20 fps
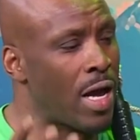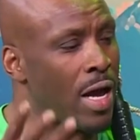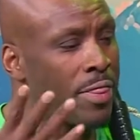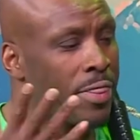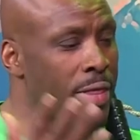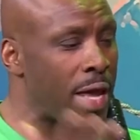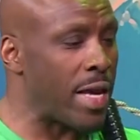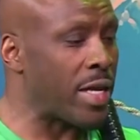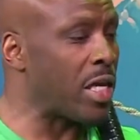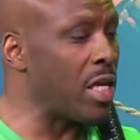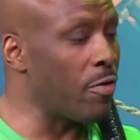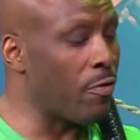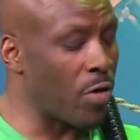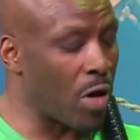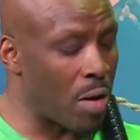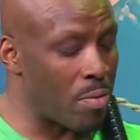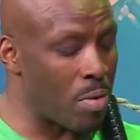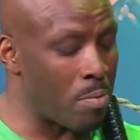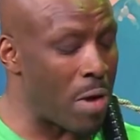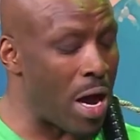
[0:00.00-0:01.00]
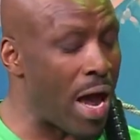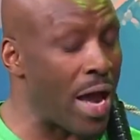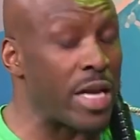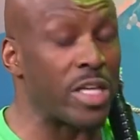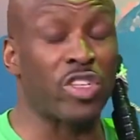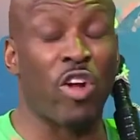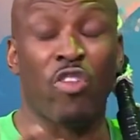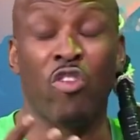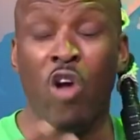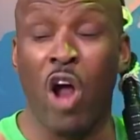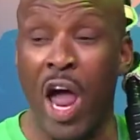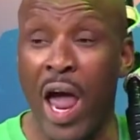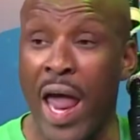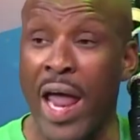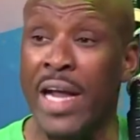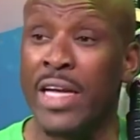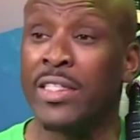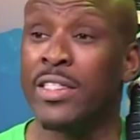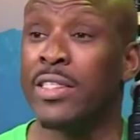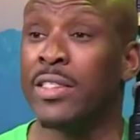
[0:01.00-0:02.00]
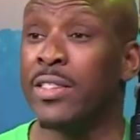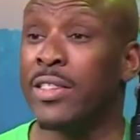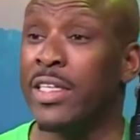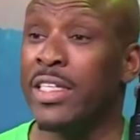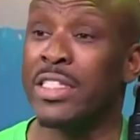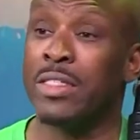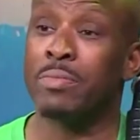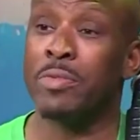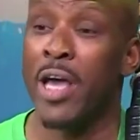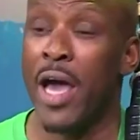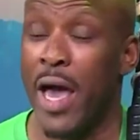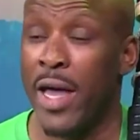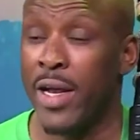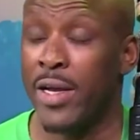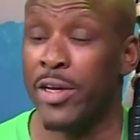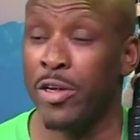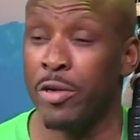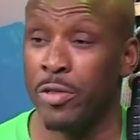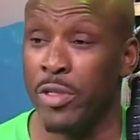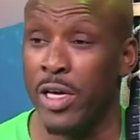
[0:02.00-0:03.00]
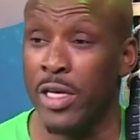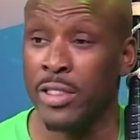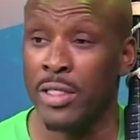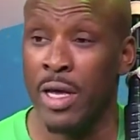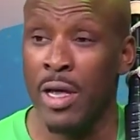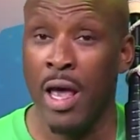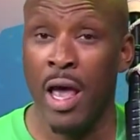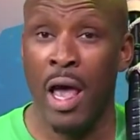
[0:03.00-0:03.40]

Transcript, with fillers: I thank you for coming by and trying to teach me how to do this.